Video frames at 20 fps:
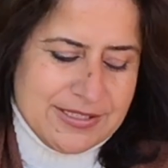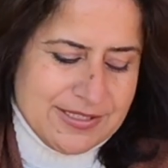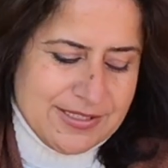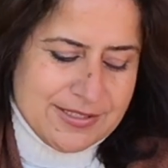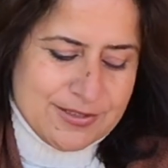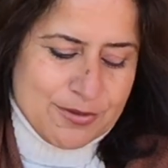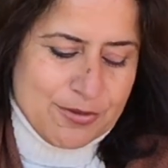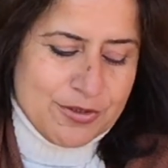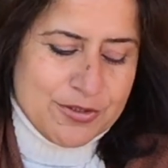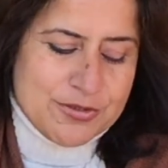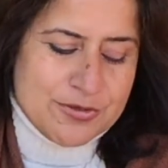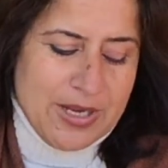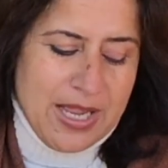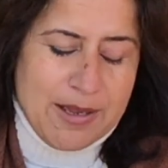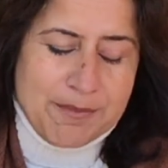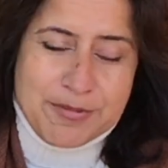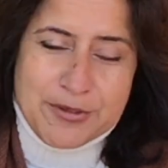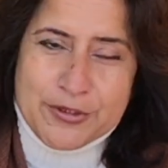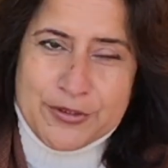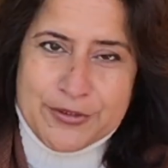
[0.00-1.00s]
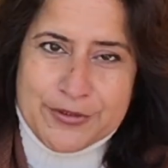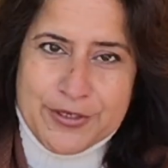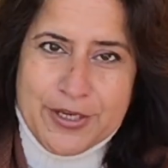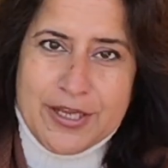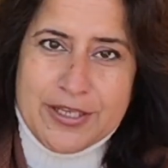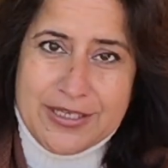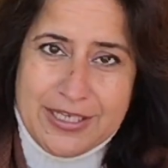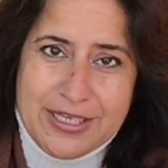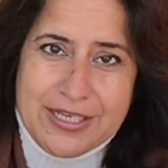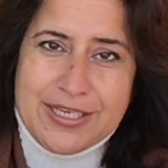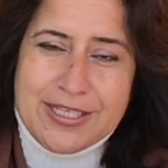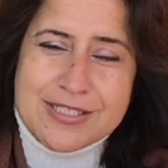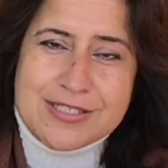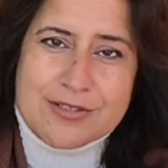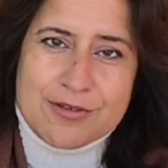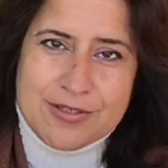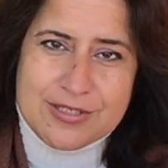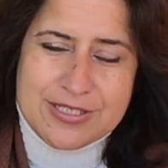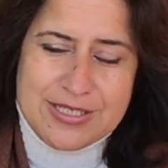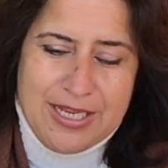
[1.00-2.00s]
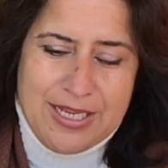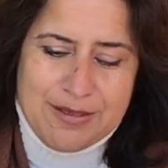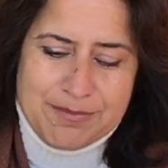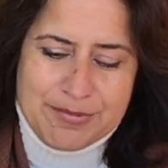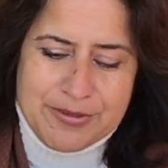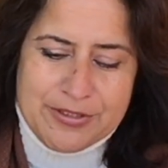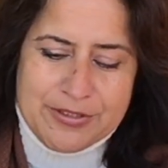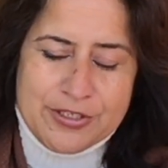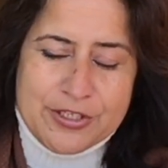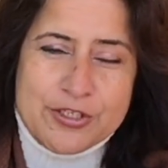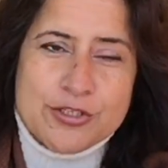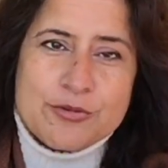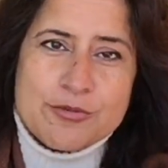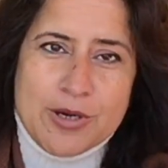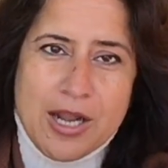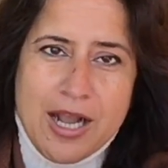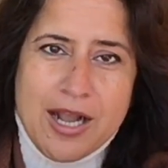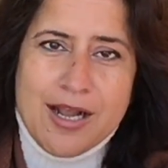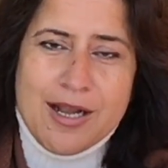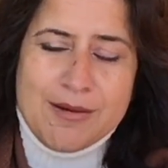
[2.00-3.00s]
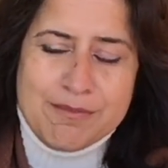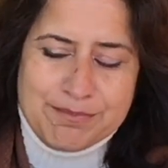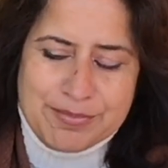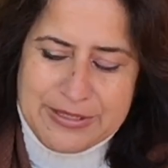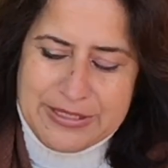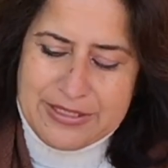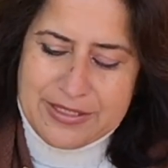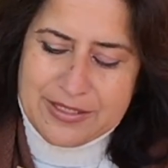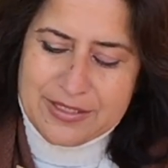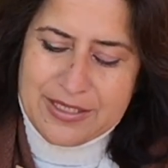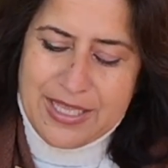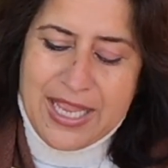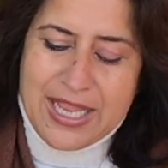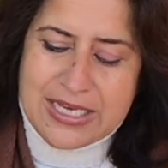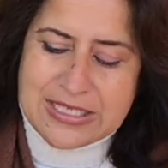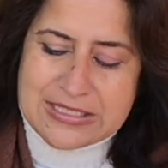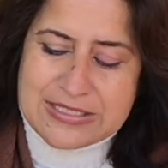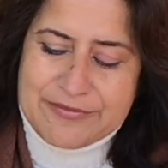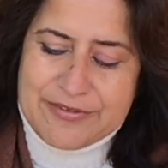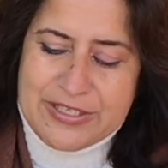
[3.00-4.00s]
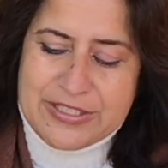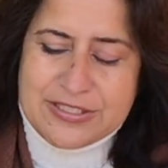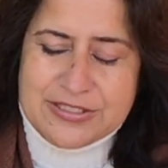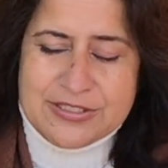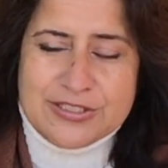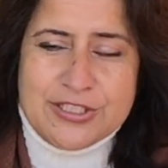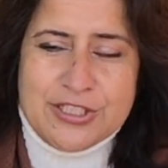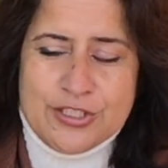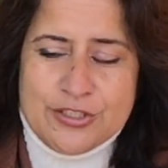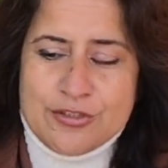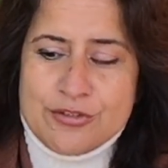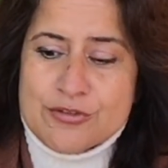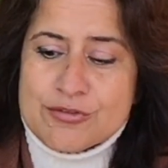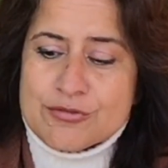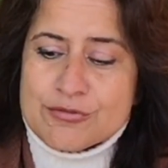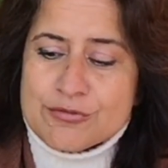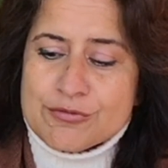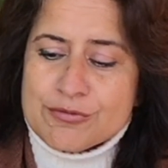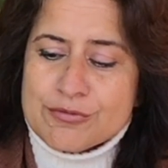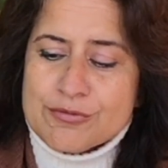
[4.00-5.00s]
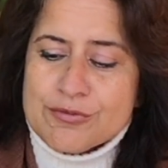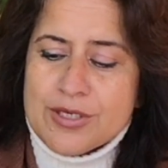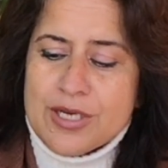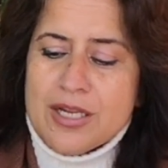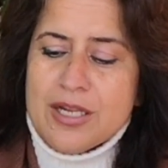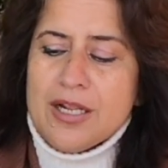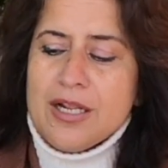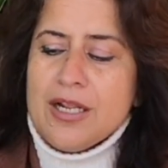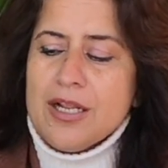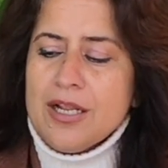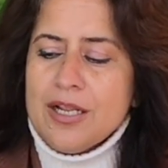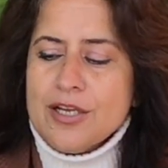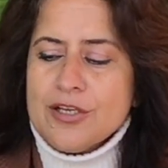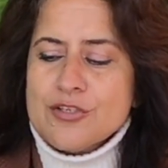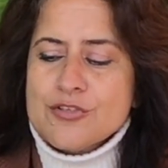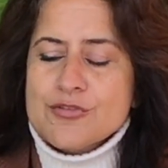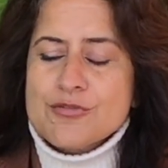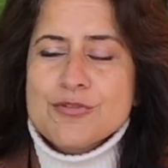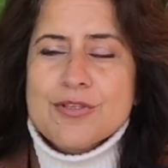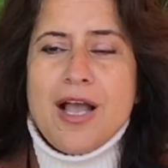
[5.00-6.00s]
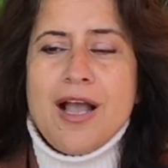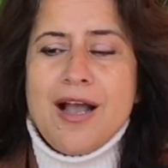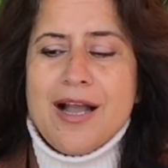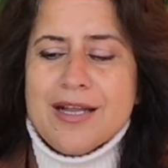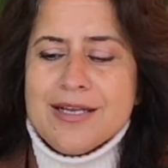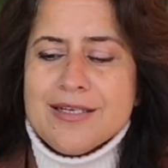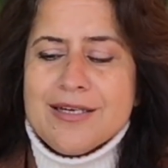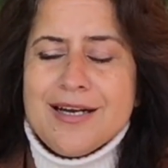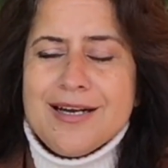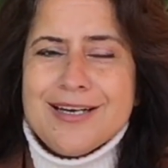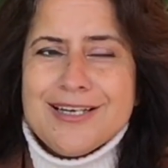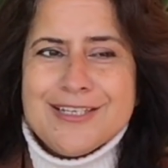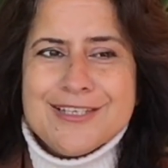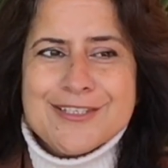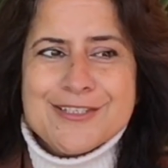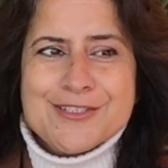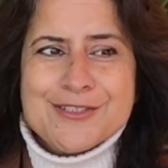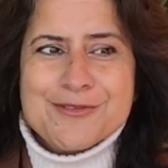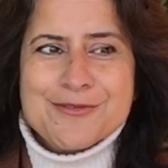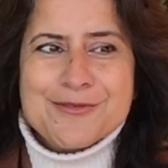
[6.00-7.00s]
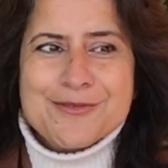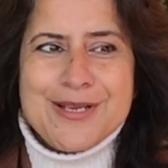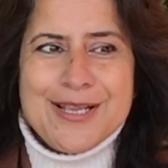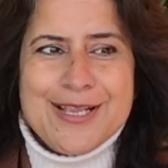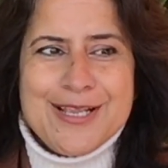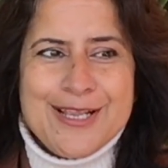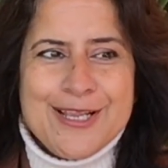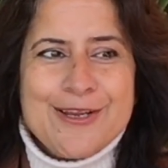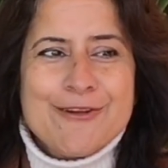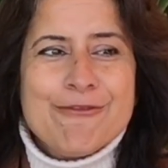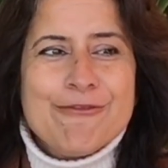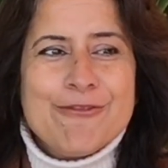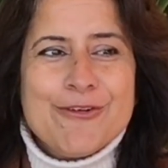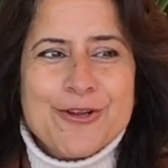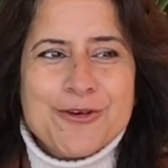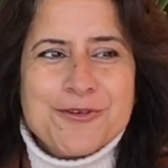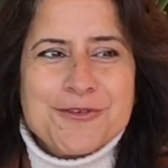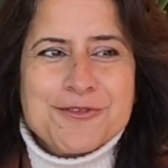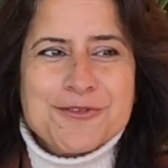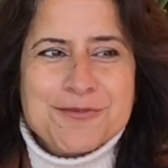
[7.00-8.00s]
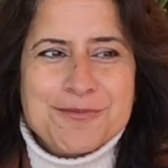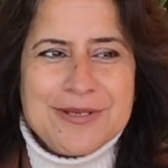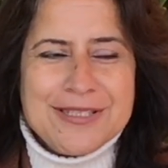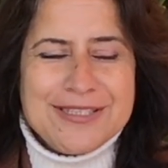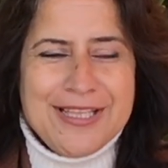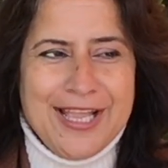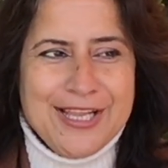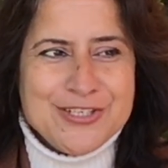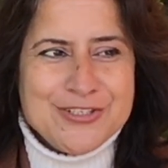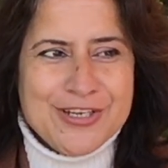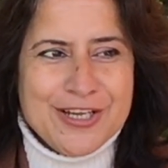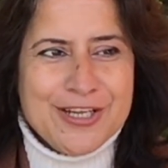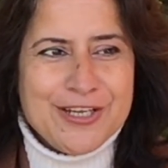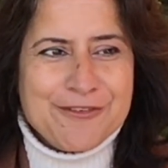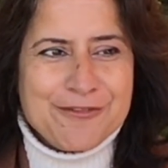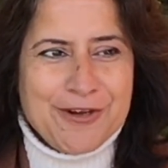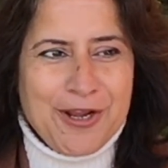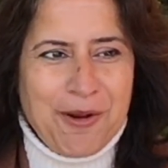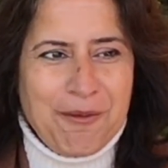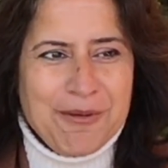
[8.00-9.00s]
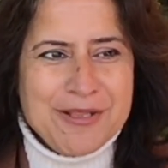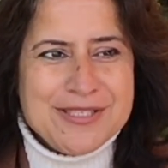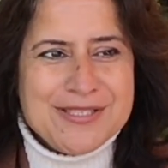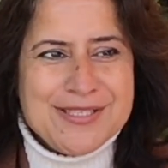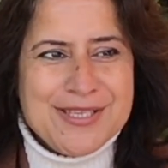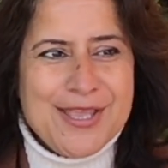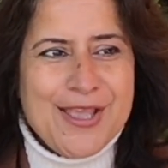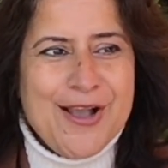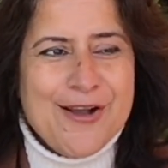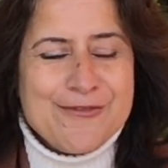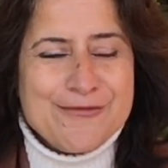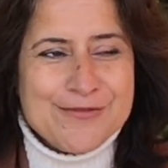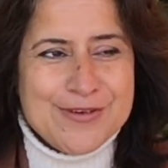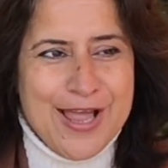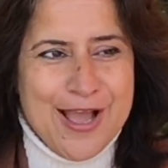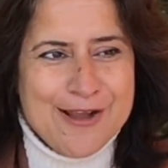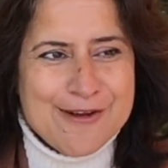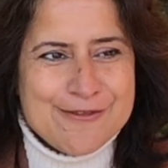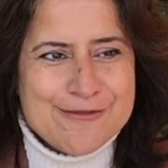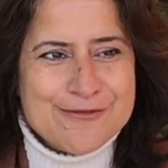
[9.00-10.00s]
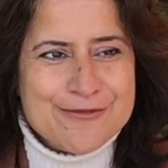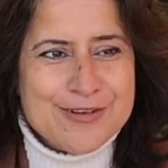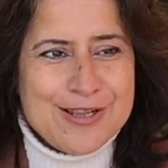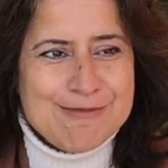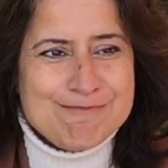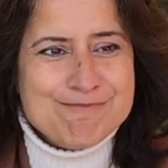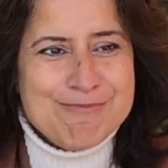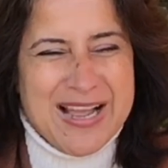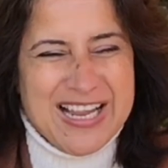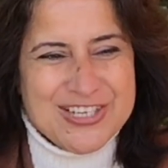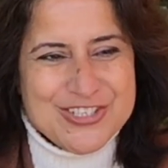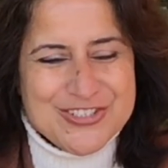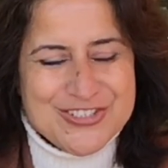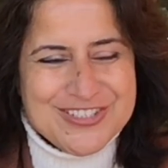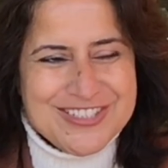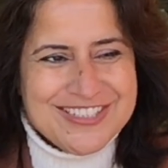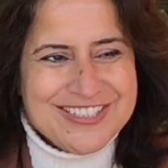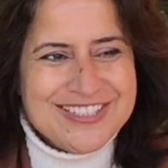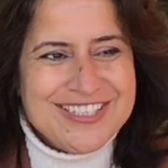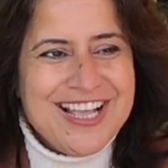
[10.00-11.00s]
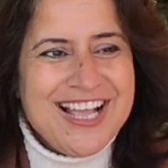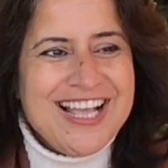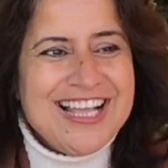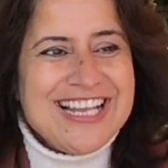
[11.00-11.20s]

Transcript: this is going to happen or not. It is going to happen. You are being activated into the higher heart, where it flows with angelic frequency of love, compassion,